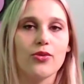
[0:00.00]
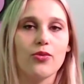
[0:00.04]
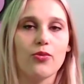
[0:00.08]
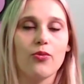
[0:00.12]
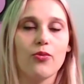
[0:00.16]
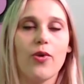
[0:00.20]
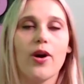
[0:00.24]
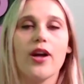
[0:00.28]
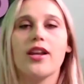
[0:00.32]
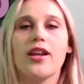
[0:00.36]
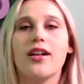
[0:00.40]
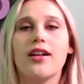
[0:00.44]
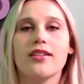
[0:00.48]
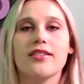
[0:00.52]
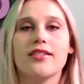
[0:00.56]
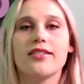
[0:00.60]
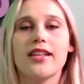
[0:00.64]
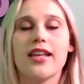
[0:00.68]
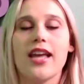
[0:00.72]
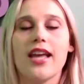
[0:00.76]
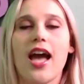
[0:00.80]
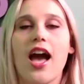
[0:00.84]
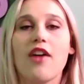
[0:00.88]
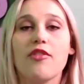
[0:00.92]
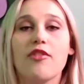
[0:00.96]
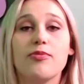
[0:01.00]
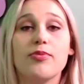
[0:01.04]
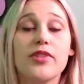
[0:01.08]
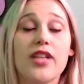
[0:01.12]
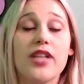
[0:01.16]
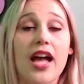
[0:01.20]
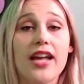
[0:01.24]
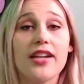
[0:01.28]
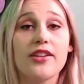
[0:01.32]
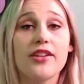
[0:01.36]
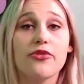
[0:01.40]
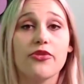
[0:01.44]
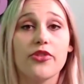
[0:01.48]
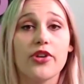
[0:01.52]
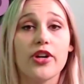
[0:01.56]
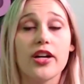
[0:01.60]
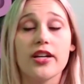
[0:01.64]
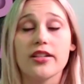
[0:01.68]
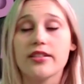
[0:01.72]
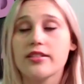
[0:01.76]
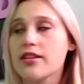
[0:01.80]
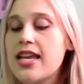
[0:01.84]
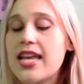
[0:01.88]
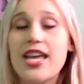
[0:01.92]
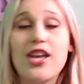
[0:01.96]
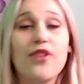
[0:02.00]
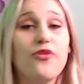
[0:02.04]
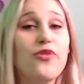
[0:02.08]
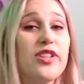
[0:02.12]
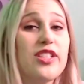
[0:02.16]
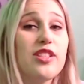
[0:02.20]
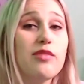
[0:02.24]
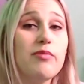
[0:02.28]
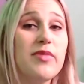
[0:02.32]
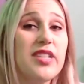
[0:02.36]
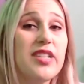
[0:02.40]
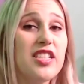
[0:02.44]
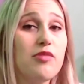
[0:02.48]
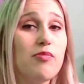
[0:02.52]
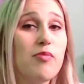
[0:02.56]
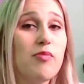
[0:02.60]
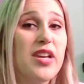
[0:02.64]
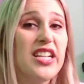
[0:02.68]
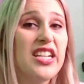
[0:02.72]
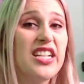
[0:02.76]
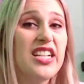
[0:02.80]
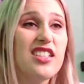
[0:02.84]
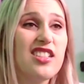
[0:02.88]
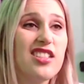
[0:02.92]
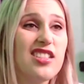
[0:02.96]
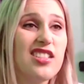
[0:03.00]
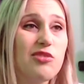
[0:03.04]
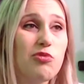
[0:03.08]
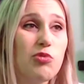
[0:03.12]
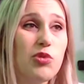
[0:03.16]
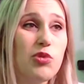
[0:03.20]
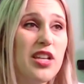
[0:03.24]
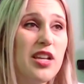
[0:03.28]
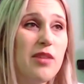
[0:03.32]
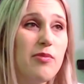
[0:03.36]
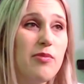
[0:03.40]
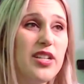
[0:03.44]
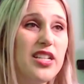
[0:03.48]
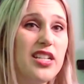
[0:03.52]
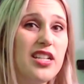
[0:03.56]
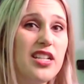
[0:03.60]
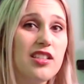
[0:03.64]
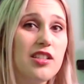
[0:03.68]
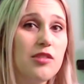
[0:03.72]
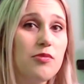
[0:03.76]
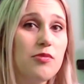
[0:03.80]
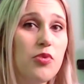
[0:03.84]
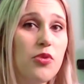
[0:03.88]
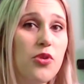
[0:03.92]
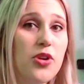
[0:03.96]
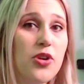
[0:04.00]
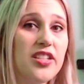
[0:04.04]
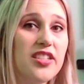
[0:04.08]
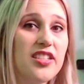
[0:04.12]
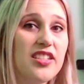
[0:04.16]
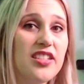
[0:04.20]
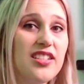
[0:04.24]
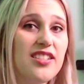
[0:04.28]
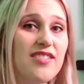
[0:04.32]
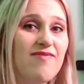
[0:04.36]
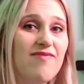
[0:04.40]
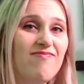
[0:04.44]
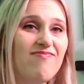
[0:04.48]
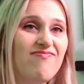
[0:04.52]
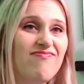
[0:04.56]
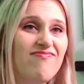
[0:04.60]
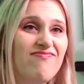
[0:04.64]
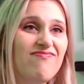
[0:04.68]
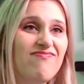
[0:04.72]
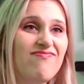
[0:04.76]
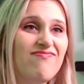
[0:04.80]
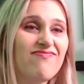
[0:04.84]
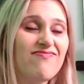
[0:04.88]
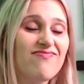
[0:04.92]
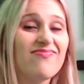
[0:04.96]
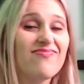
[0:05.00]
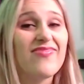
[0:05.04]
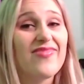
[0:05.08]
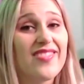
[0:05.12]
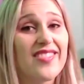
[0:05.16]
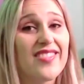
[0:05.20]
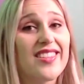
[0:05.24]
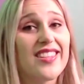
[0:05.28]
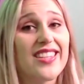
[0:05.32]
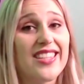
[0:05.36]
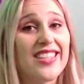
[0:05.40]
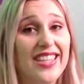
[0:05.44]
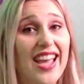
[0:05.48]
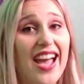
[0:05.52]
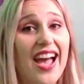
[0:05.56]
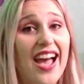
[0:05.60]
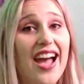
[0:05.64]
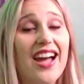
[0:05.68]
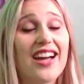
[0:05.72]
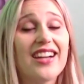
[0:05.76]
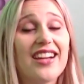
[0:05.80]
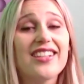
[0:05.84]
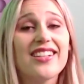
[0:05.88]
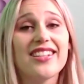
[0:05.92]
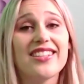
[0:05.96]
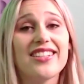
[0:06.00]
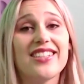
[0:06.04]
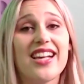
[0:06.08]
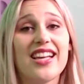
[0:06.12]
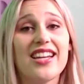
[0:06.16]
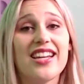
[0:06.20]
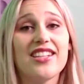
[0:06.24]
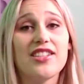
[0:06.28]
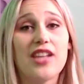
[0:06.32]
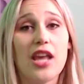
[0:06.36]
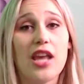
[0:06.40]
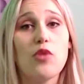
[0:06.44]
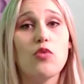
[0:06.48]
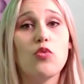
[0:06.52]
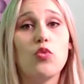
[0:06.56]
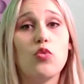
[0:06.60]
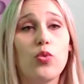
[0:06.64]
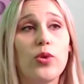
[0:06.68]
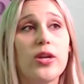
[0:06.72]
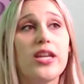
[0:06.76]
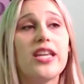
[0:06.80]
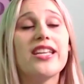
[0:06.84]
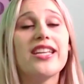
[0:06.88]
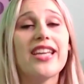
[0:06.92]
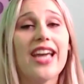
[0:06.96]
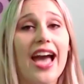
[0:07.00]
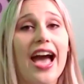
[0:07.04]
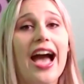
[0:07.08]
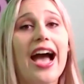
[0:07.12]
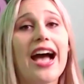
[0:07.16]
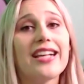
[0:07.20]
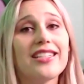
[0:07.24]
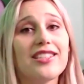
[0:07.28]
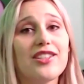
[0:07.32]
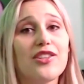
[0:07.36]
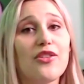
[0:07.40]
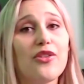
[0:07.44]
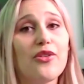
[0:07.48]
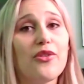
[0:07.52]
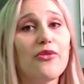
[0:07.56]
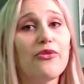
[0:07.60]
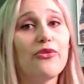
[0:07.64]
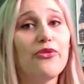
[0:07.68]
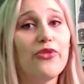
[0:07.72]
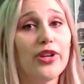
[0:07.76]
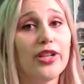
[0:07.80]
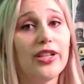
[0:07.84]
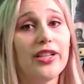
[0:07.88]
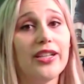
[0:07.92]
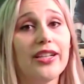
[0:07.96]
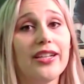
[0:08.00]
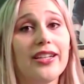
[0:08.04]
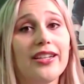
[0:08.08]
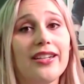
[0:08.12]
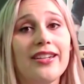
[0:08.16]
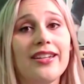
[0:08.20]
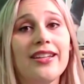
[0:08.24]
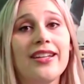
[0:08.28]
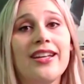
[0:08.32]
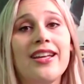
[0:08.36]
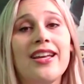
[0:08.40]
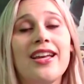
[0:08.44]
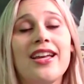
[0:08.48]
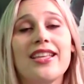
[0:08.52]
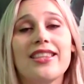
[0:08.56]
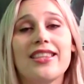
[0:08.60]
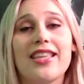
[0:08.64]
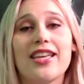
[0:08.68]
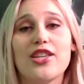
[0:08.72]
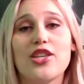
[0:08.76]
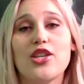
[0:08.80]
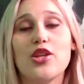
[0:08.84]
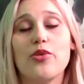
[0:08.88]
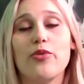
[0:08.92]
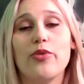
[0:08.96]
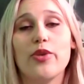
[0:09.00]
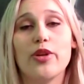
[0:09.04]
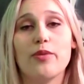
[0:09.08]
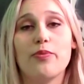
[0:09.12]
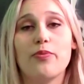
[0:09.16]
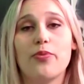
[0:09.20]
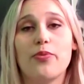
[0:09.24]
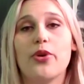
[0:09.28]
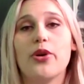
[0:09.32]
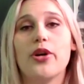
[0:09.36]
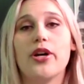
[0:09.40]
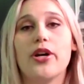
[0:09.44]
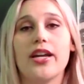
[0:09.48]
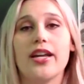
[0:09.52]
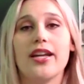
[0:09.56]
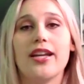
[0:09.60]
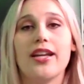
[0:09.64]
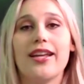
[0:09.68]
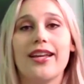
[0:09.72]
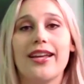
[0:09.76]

what else they have planned for us. If it's Miss Minutes, will I be disappointed? Yeah, because that is a weak-ass villain that you would put